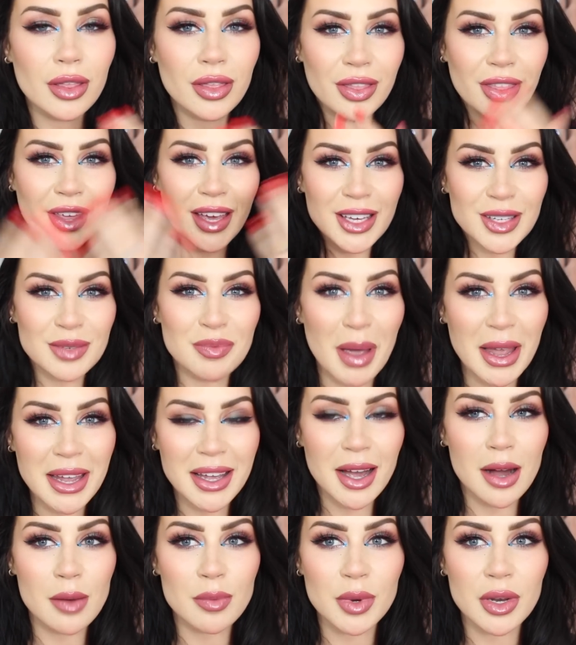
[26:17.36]
This
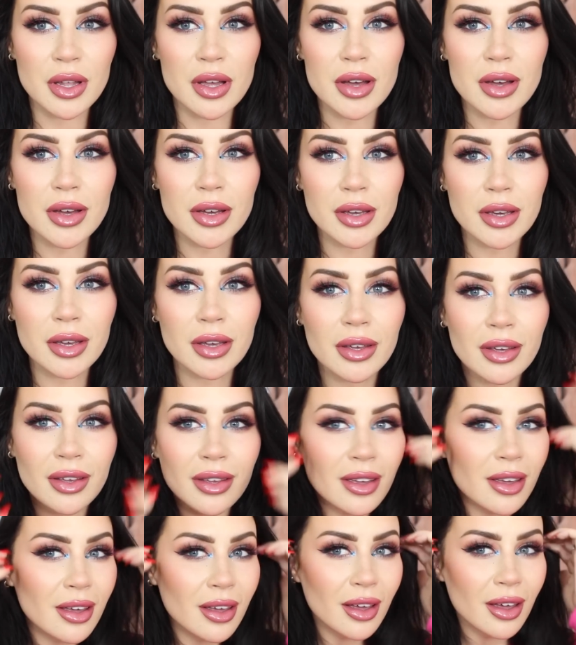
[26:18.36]
makeup look,
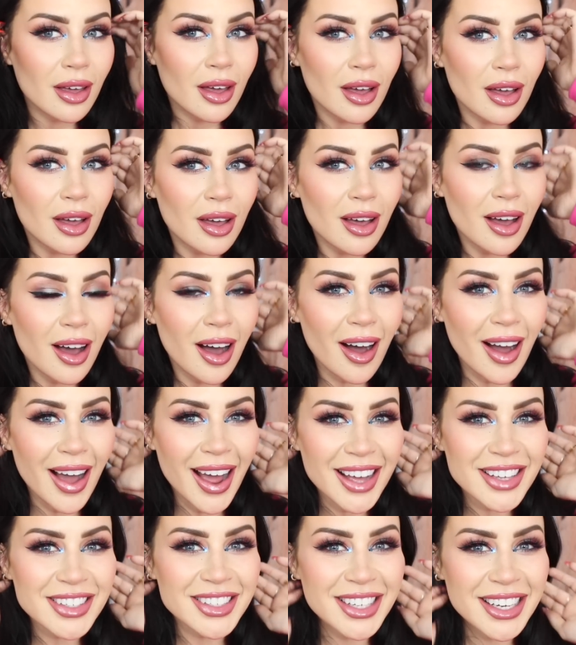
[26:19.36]

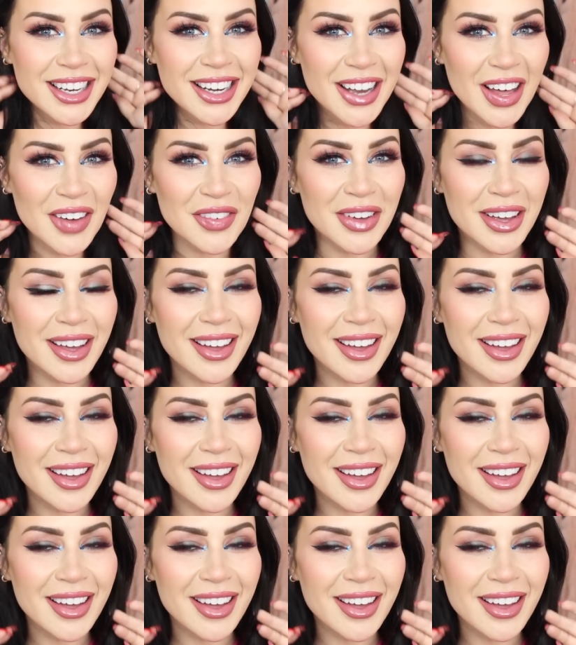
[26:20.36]
I actually love